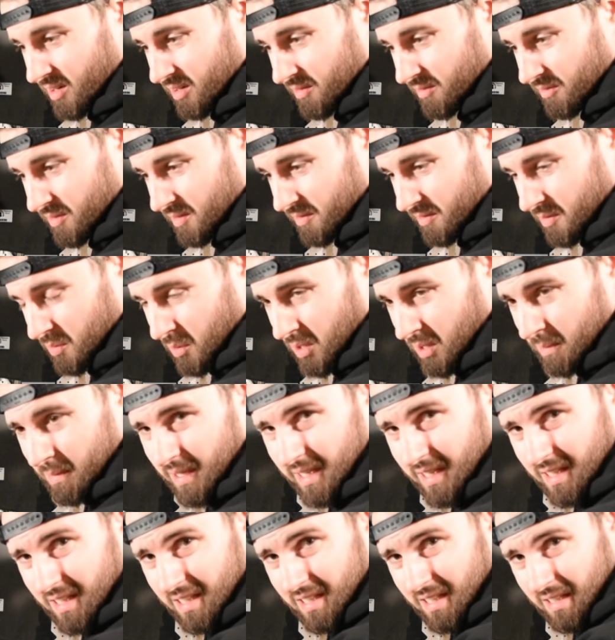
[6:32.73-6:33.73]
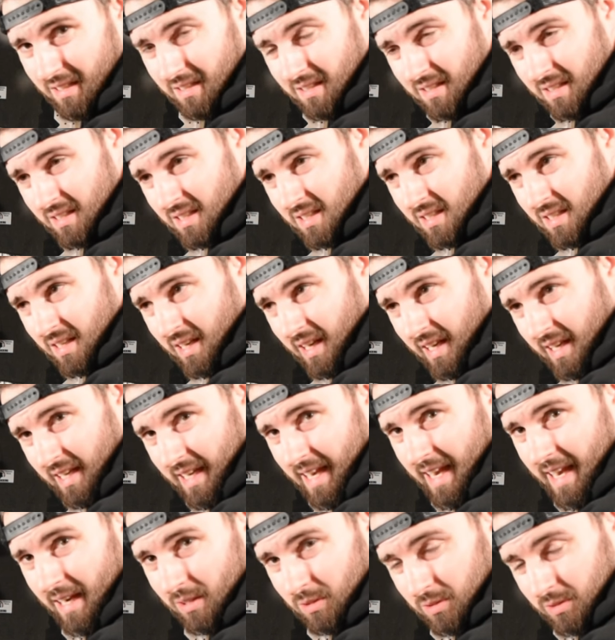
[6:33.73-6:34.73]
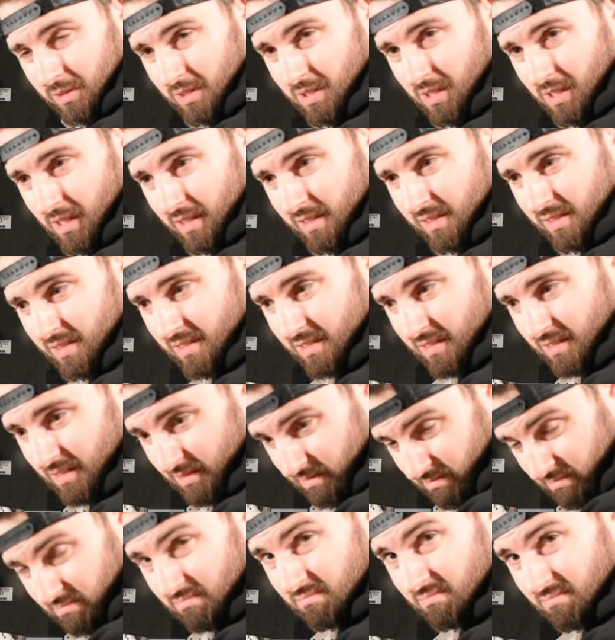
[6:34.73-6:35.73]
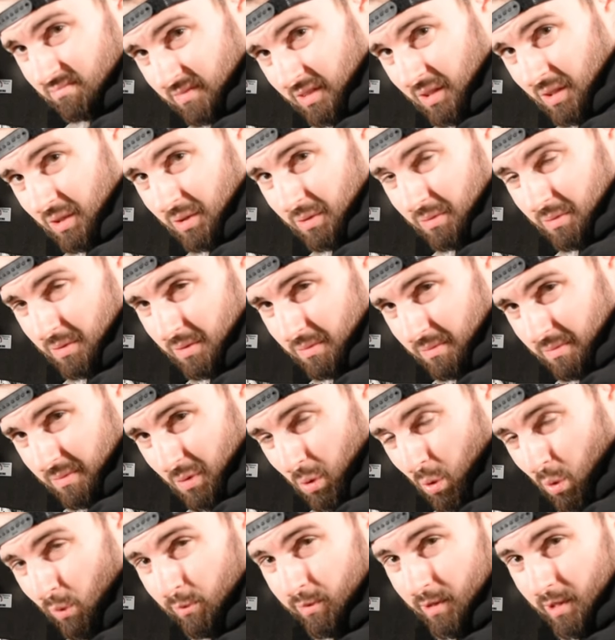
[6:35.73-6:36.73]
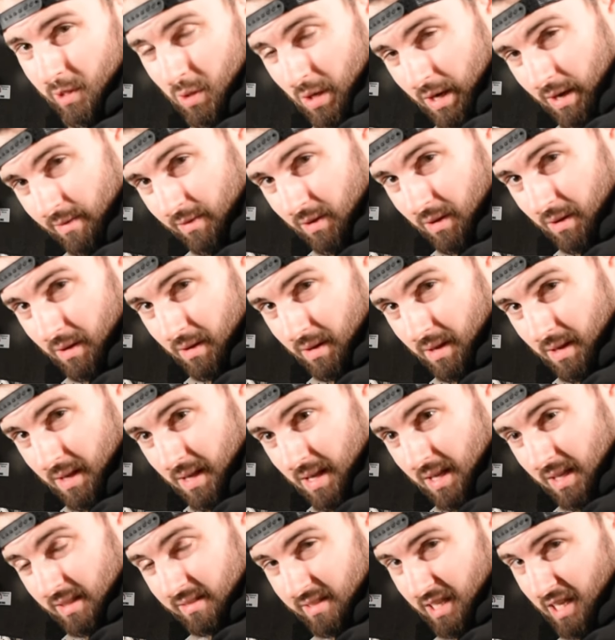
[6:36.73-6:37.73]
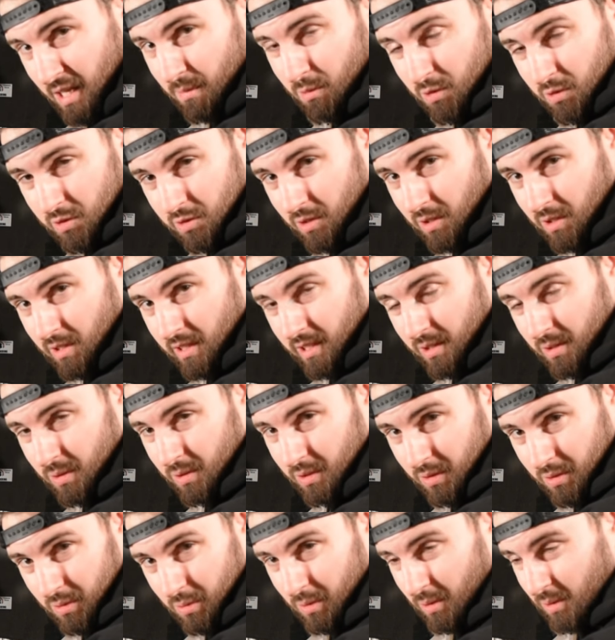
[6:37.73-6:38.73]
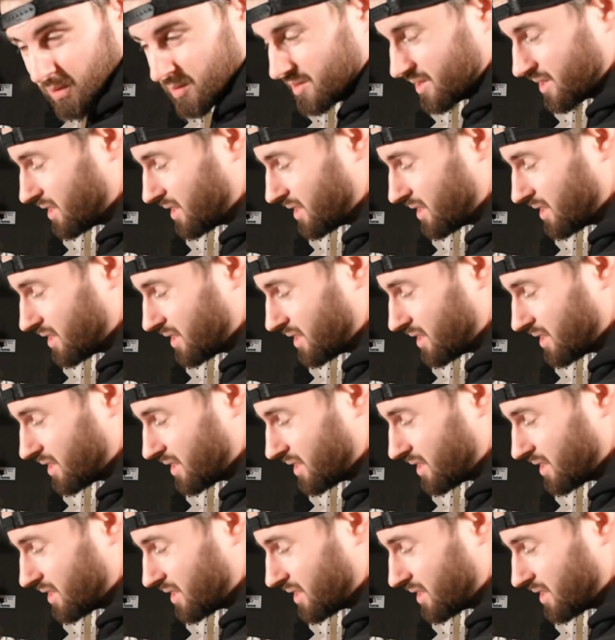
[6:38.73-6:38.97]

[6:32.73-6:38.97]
If if you want to make any any angled cuts, you know, hopefully you have a table saw that you can do those